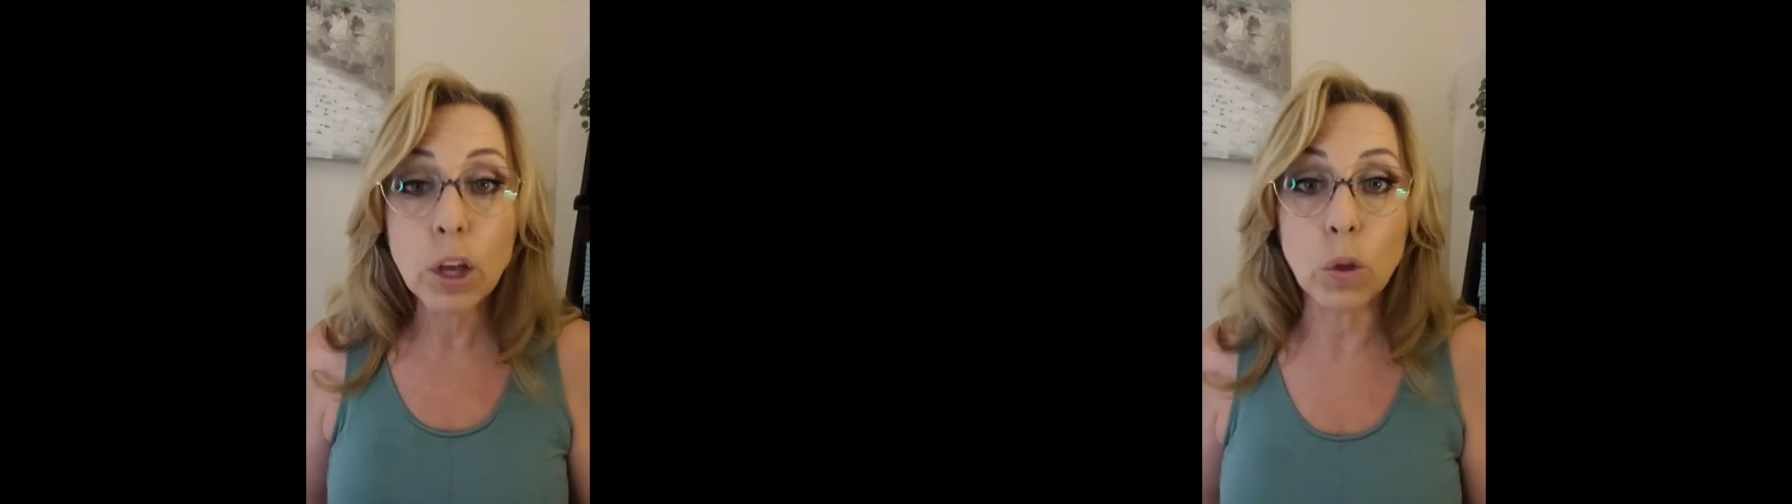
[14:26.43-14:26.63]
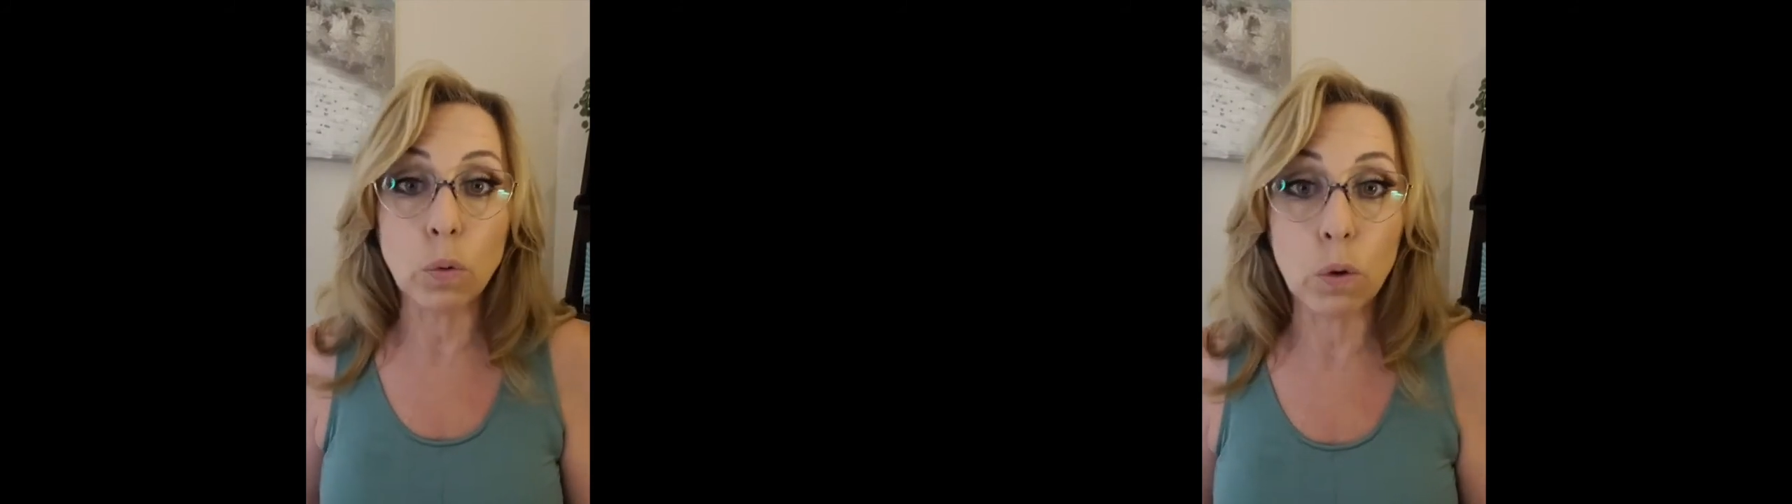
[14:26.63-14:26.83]

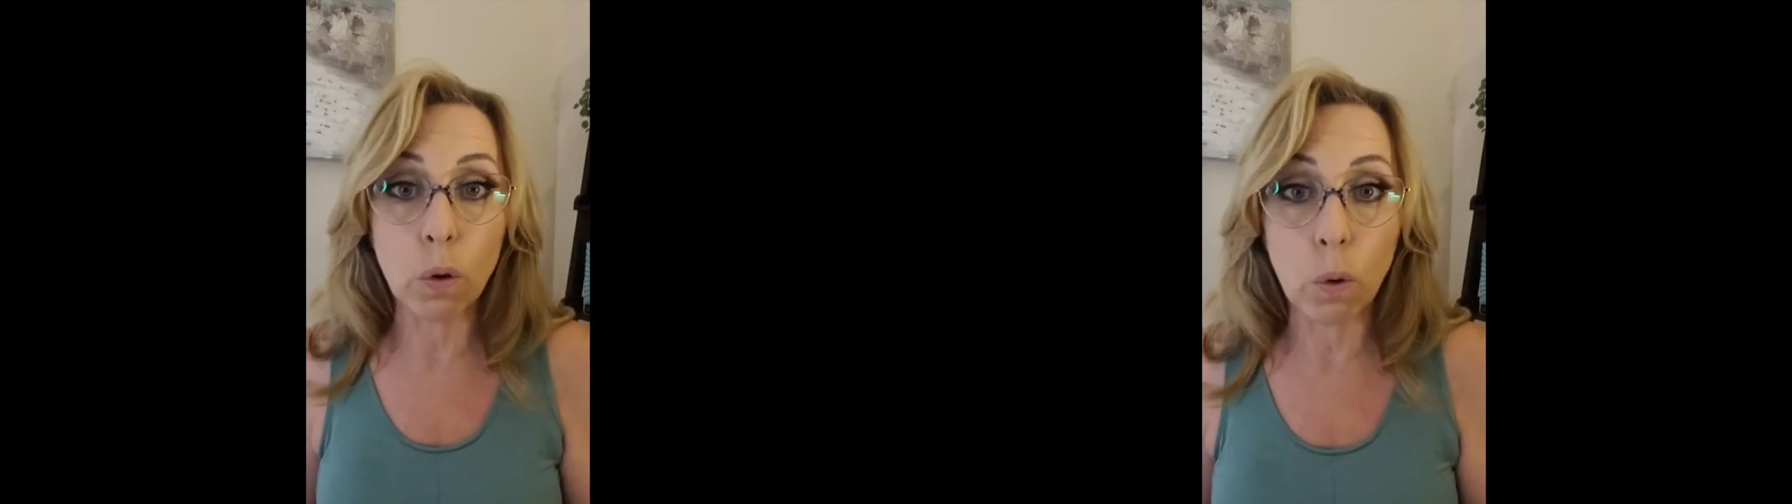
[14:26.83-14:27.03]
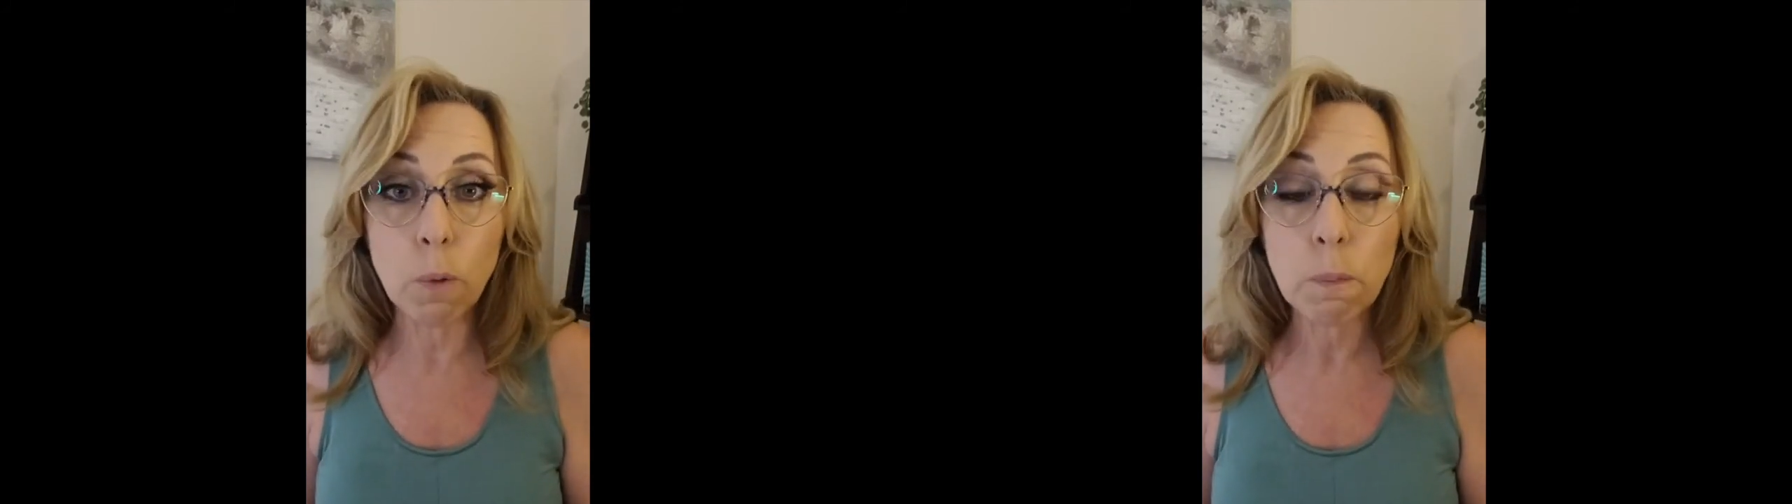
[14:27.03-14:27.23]
you
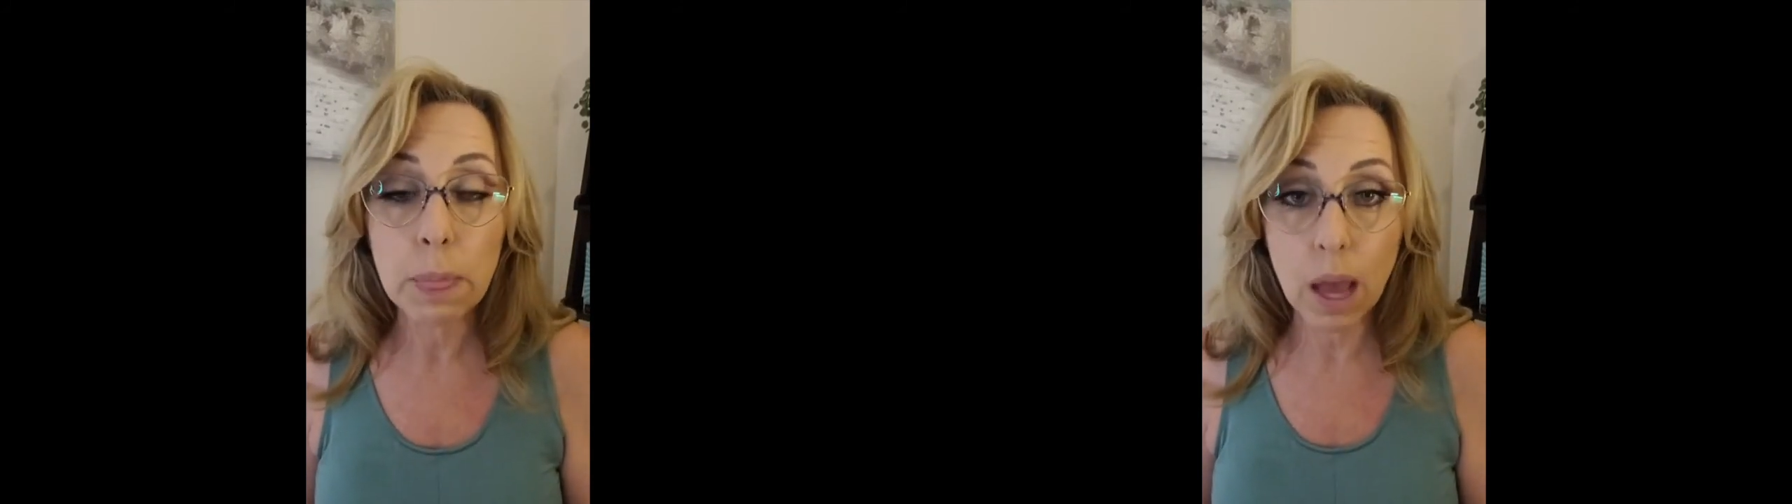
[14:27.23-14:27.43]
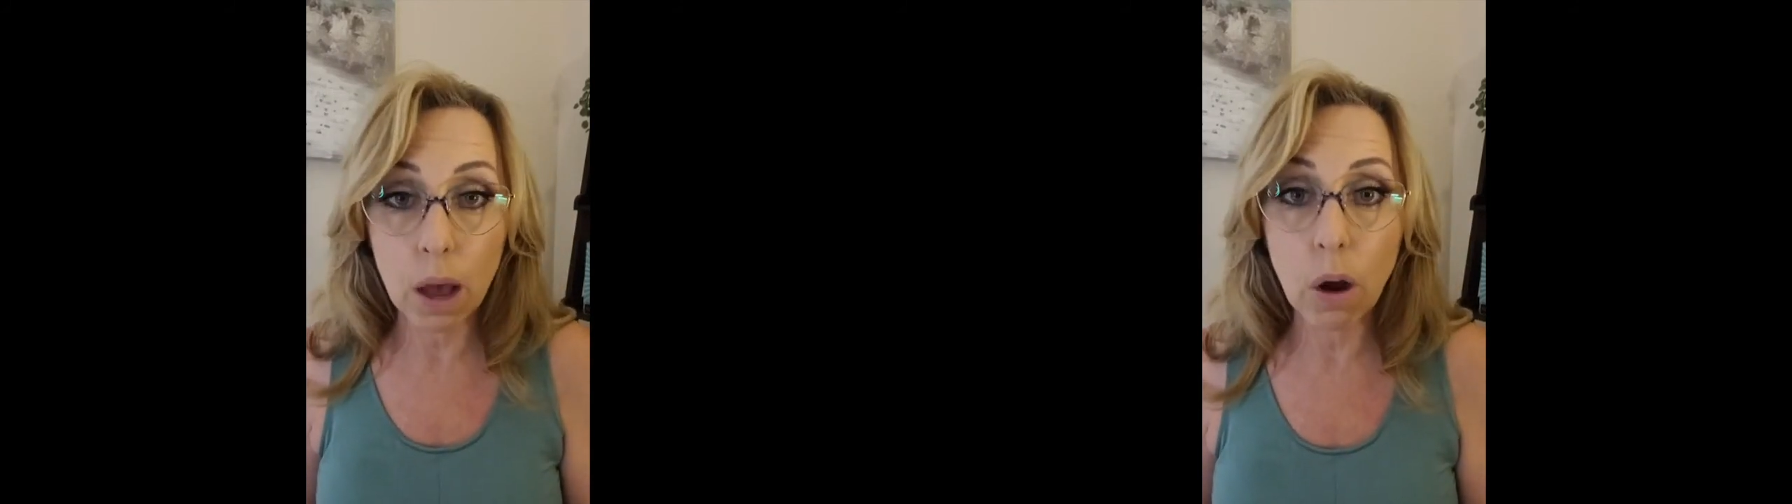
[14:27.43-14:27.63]
know
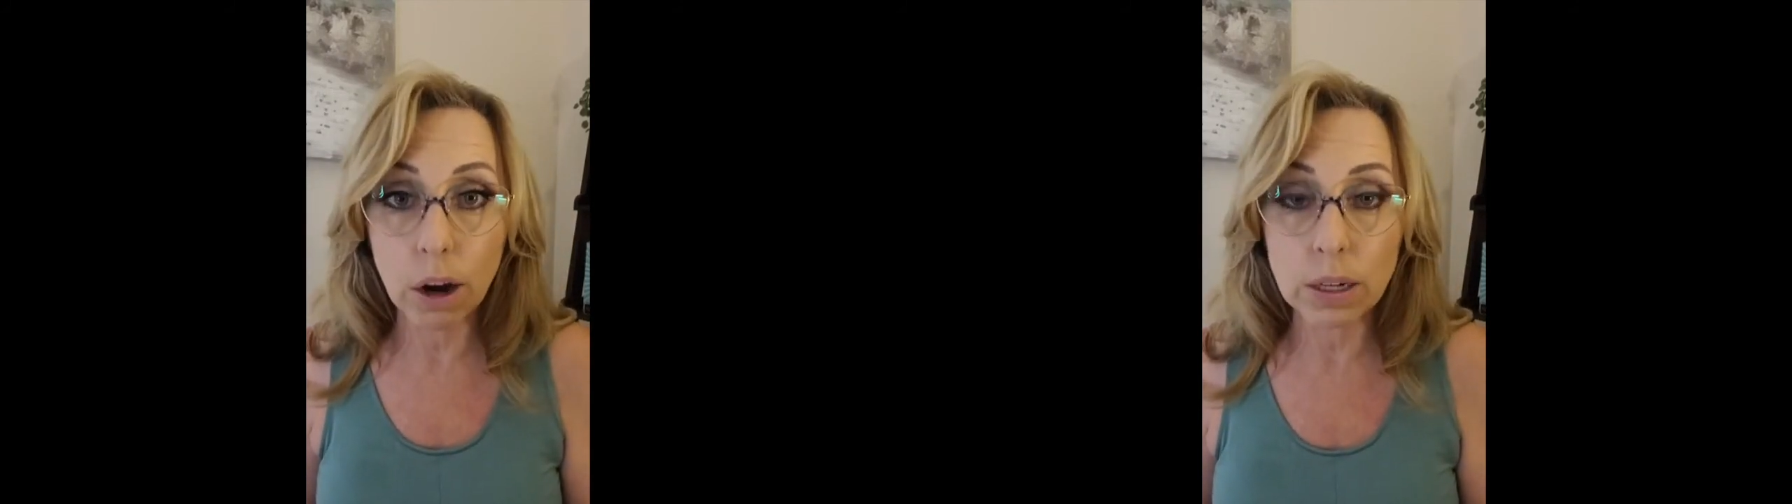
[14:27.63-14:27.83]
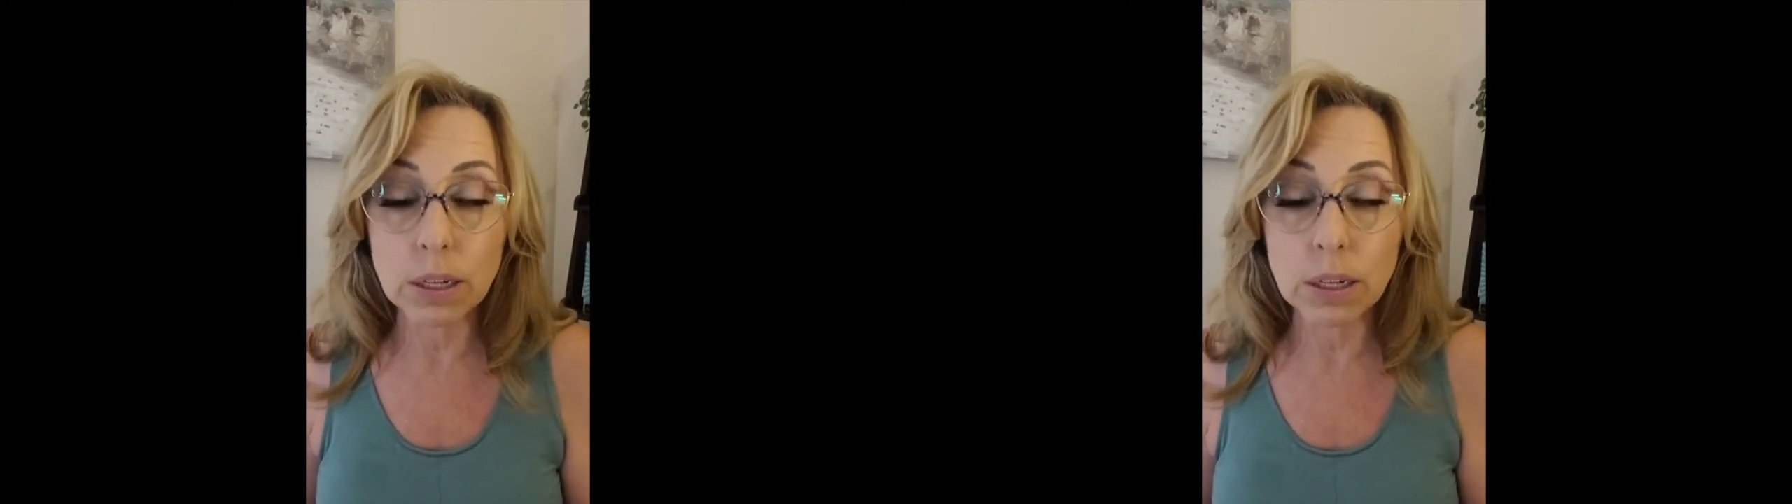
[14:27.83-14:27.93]
how hard